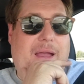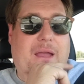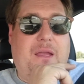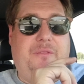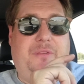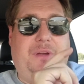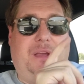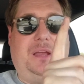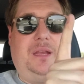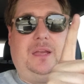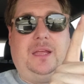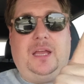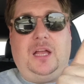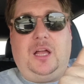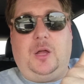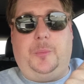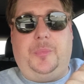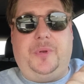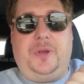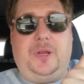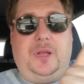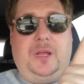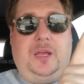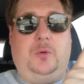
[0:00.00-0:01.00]
If I can
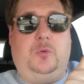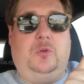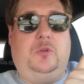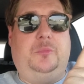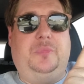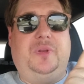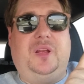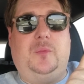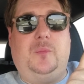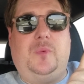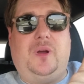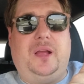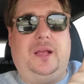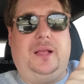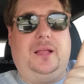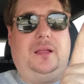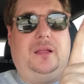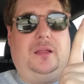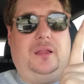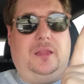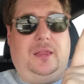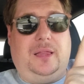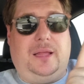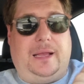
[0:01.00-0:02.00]
help it, it will be my
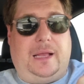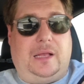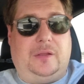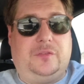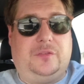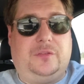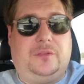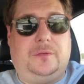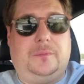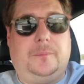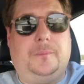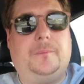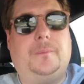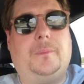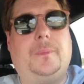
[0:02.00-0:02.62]
last.